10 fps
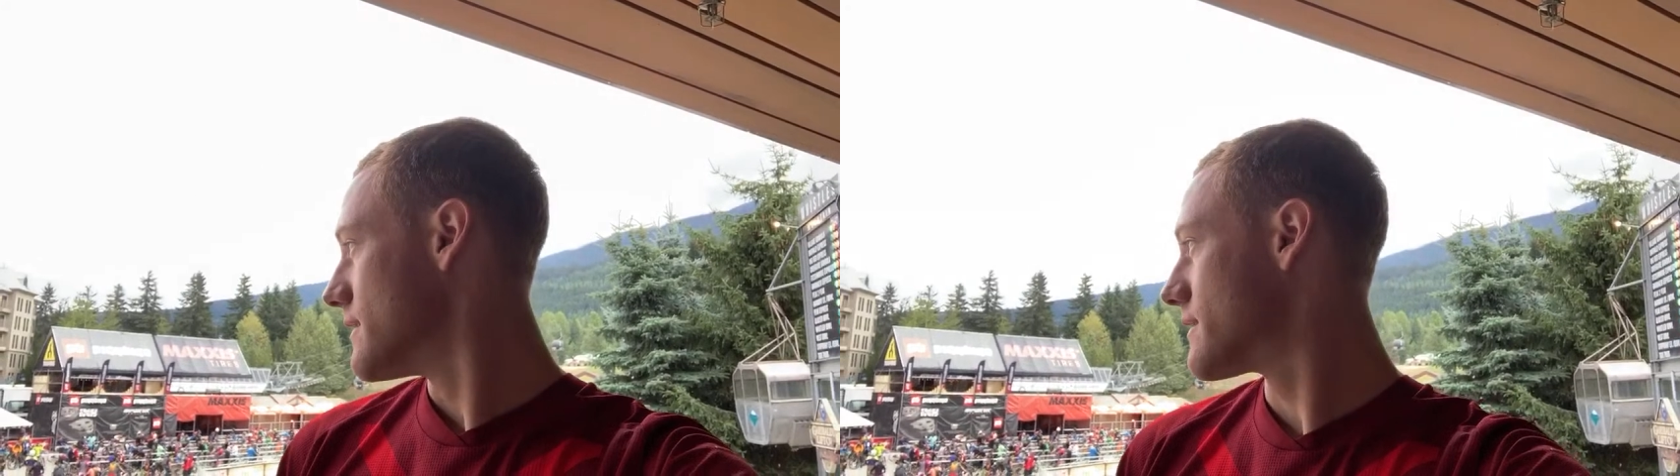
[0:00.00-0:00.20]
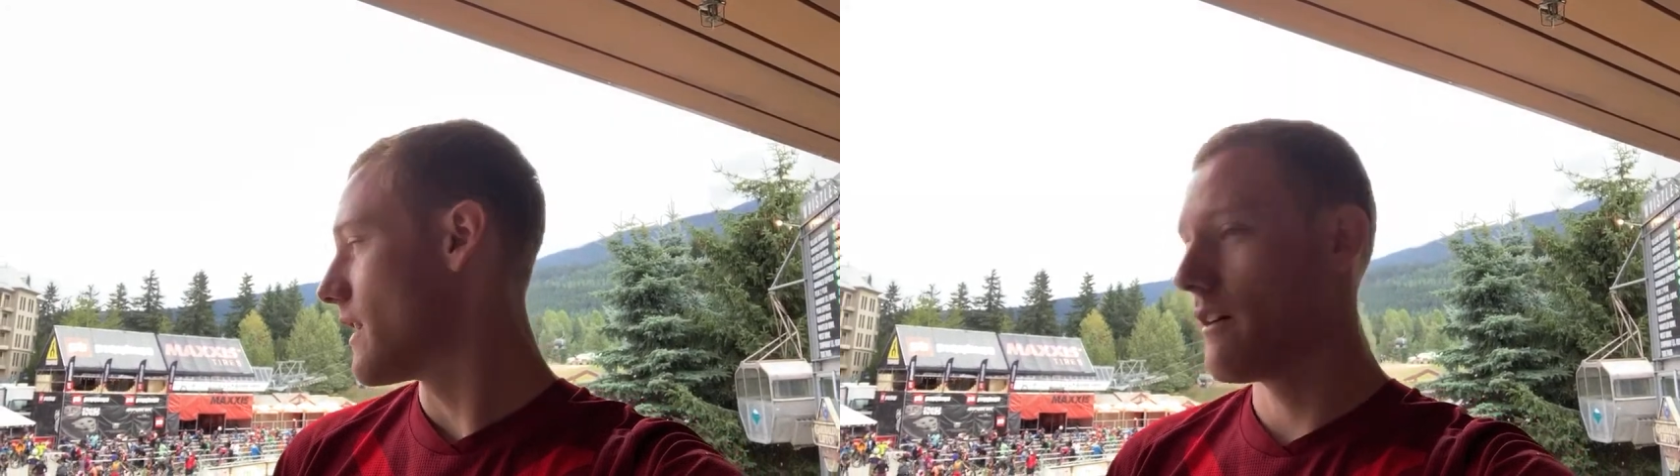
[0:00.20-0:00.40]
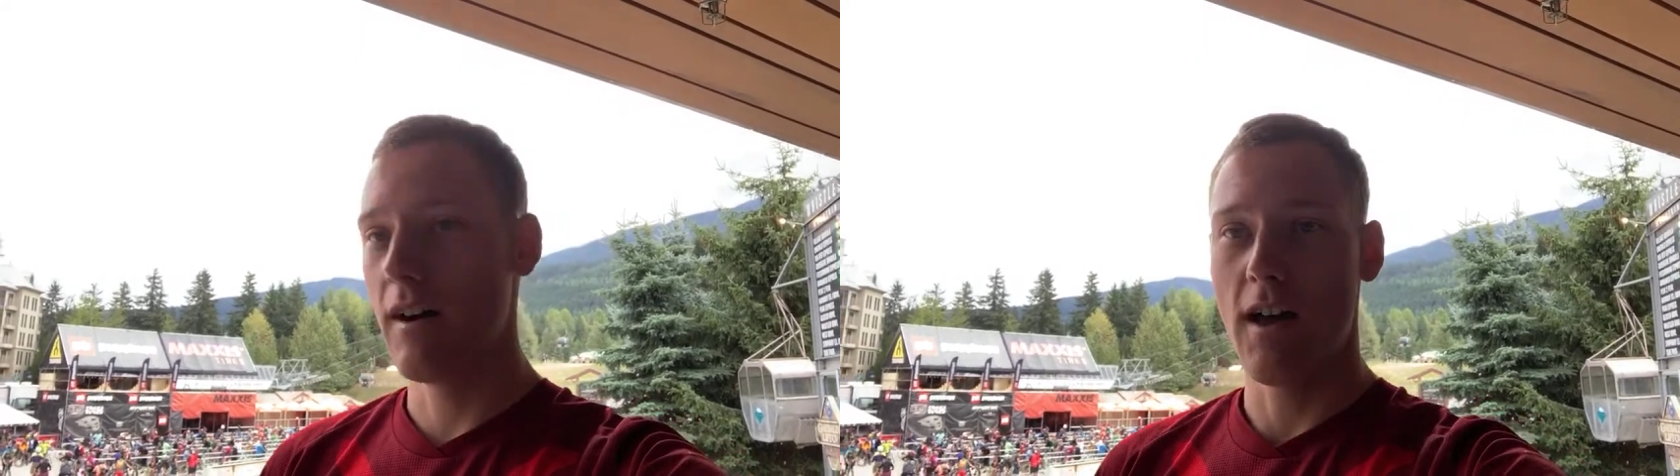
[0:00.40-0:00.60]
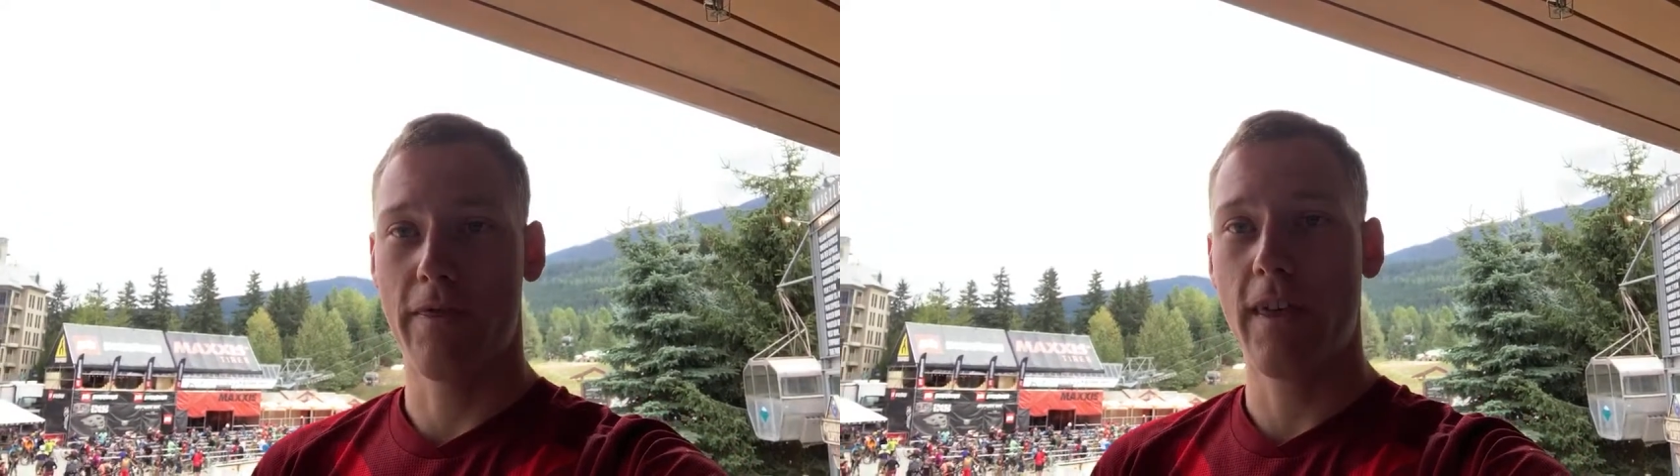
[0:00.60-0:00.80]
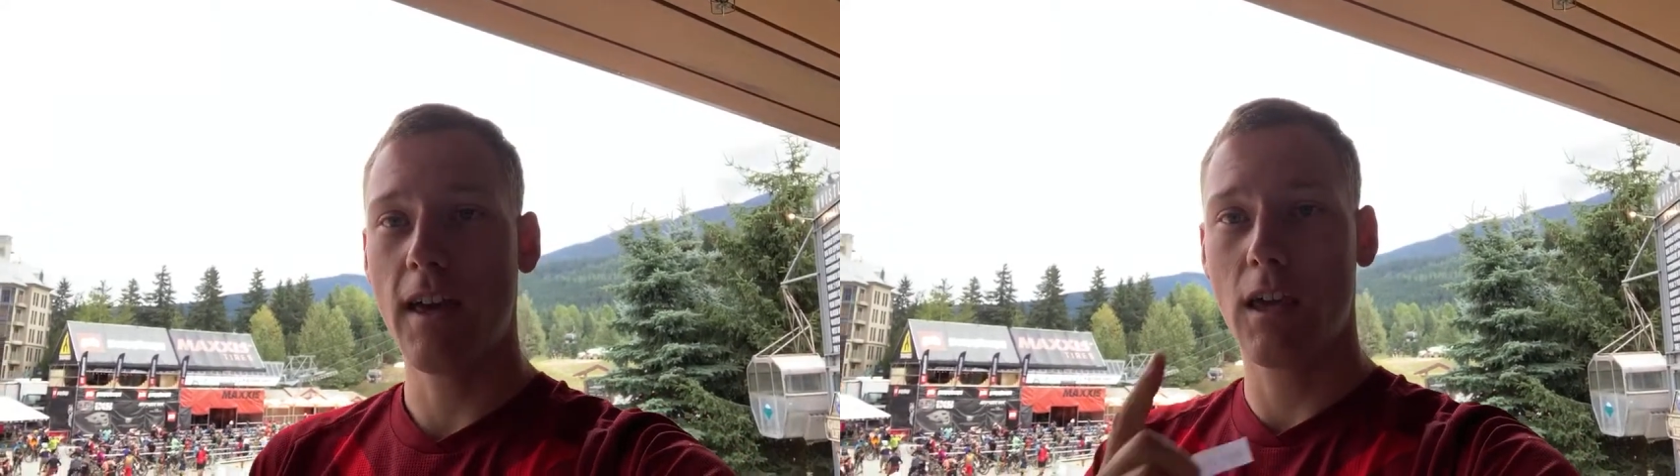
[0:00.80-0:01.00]
So,
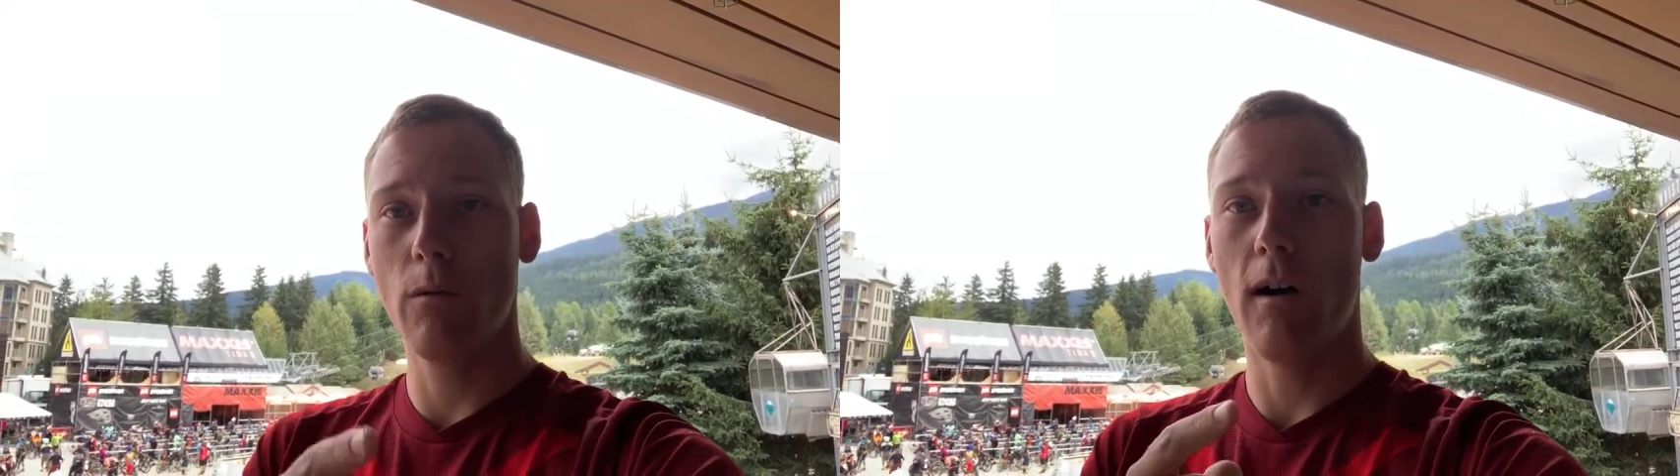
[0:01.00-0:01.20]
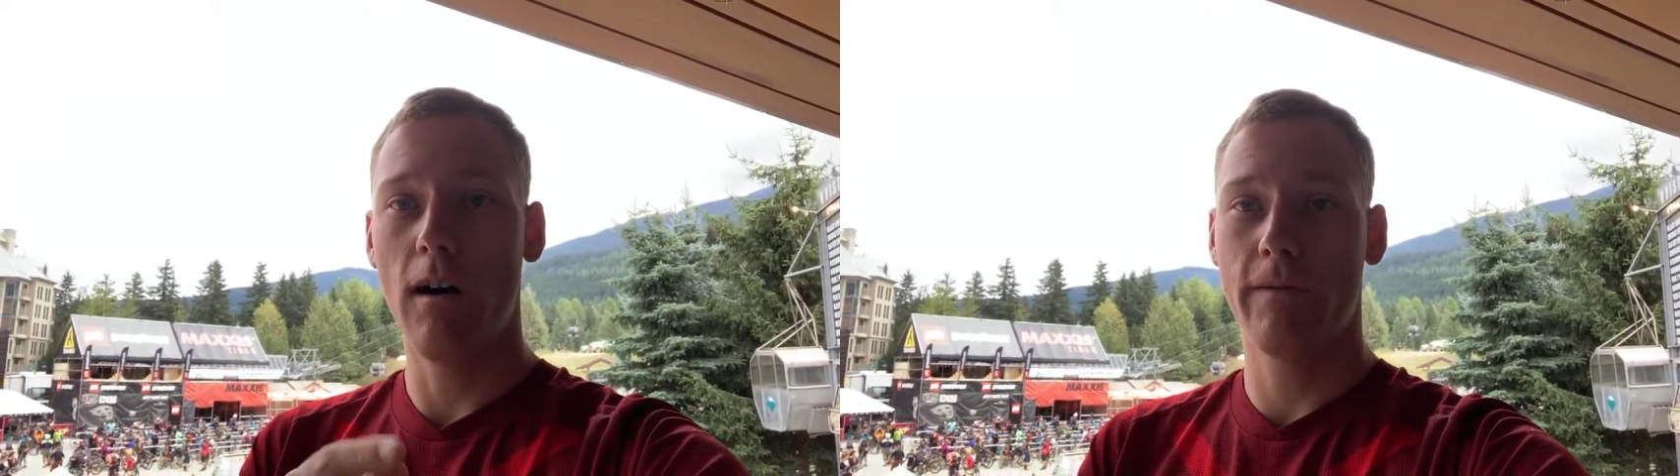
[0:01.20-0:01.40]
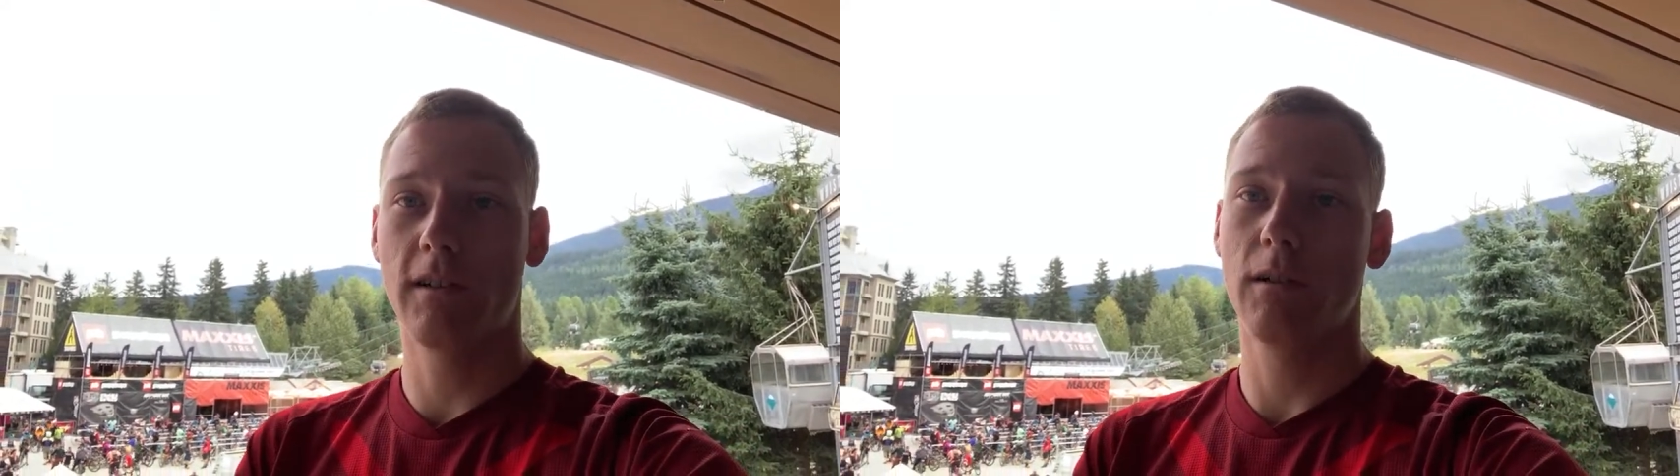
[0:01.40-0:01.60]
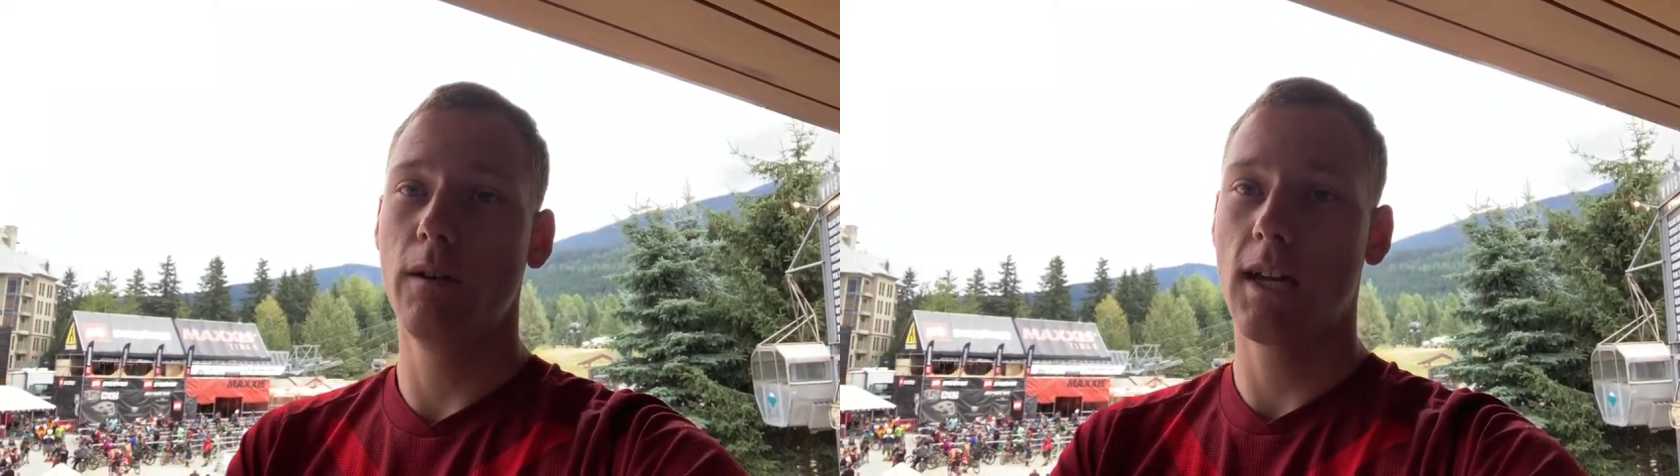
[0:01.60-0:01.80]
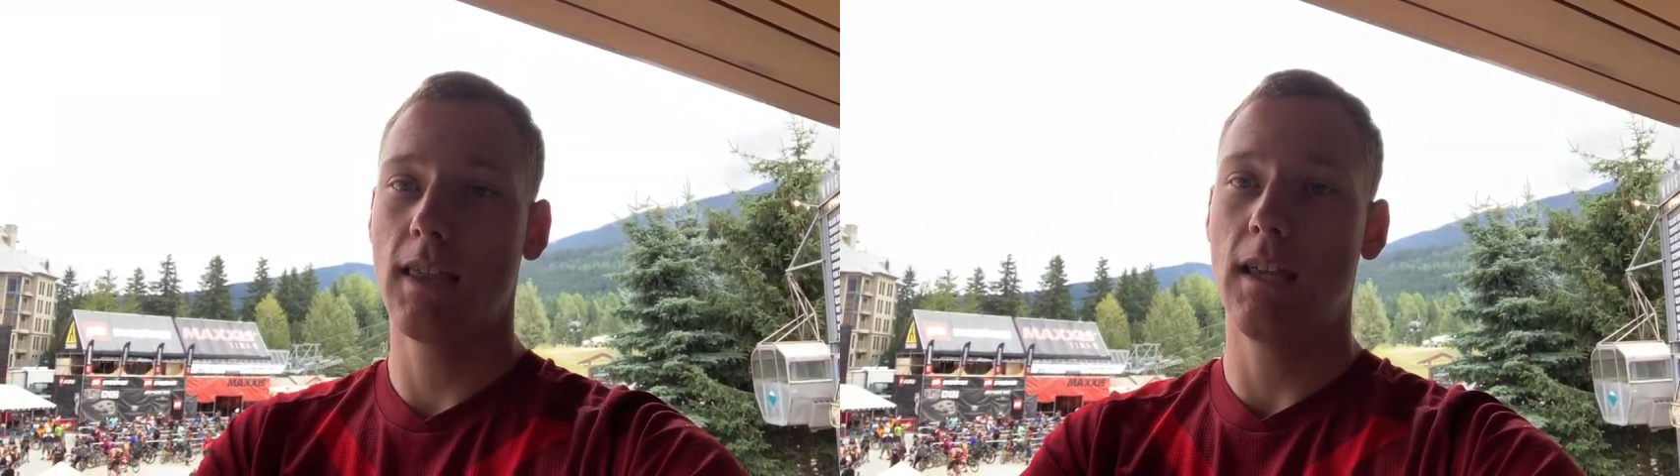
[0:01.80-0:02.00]
thank you all for tuning in.